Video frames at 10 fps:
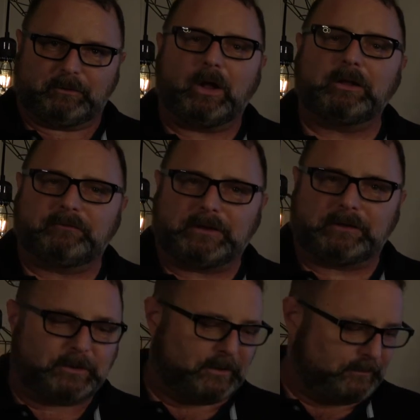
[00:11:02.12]
all
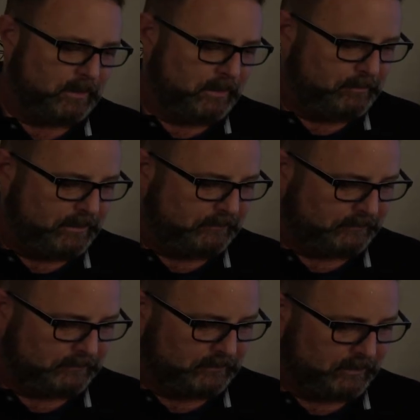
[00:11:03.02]
available on the web, easy
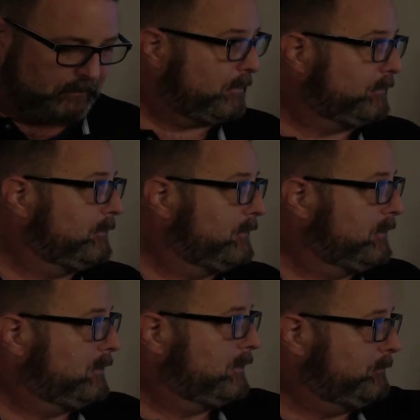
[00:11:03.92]
to look up.
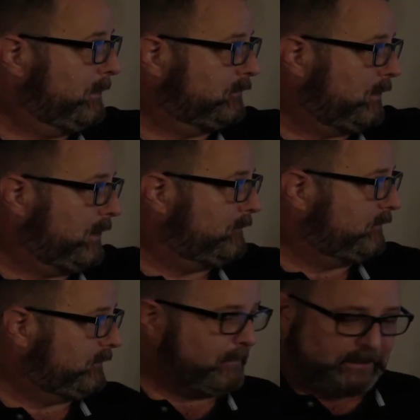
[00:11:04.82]
Make sure I have a
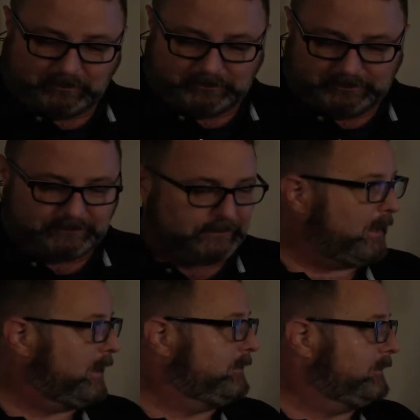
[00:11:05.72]
semicolon at the
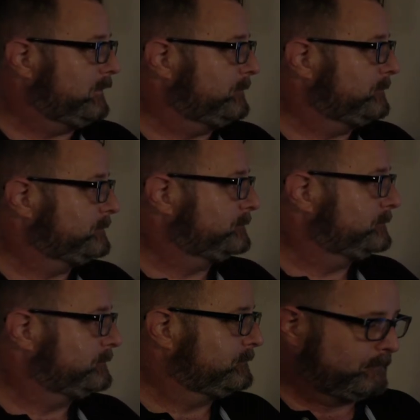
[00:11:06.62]
end.
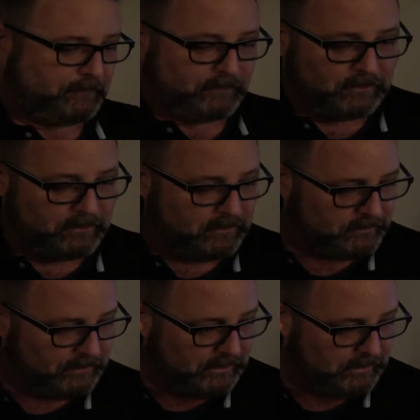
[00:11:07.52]

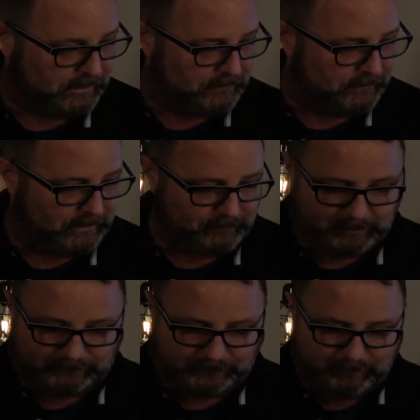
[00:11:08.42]
Okay, and then I'm
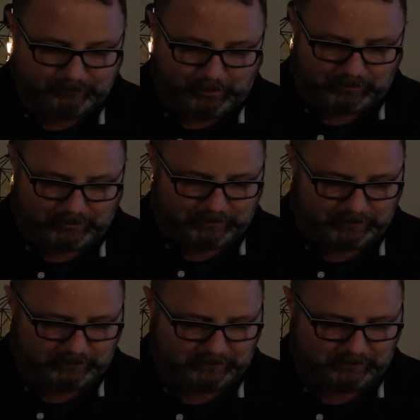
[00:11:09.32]
going to say border,